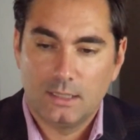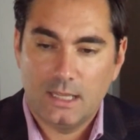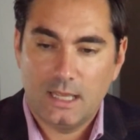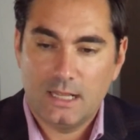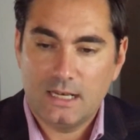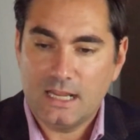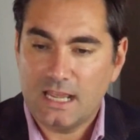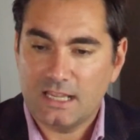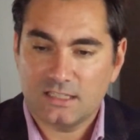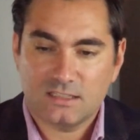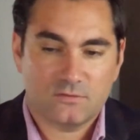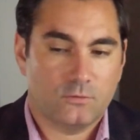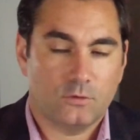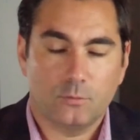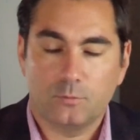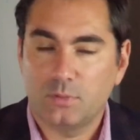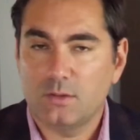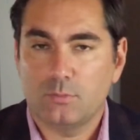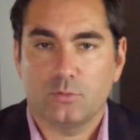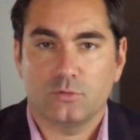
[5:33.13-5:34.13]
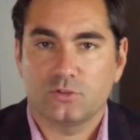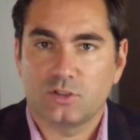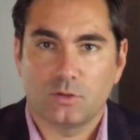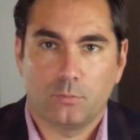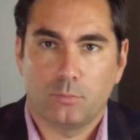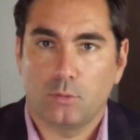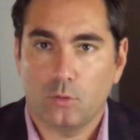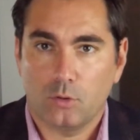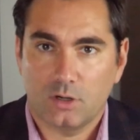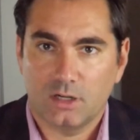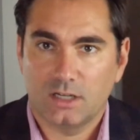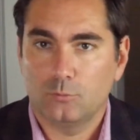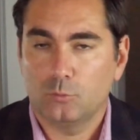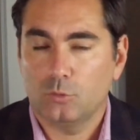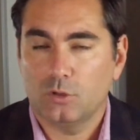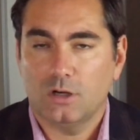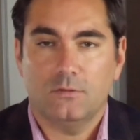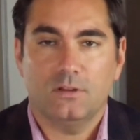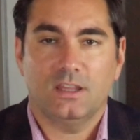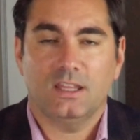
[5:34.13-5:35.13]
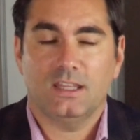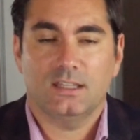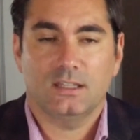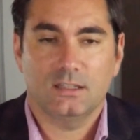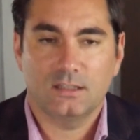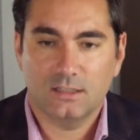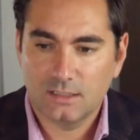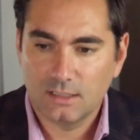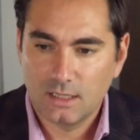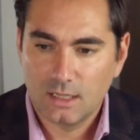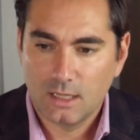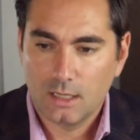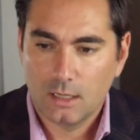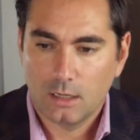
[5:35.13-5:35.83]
ask for people's support, and whatever they can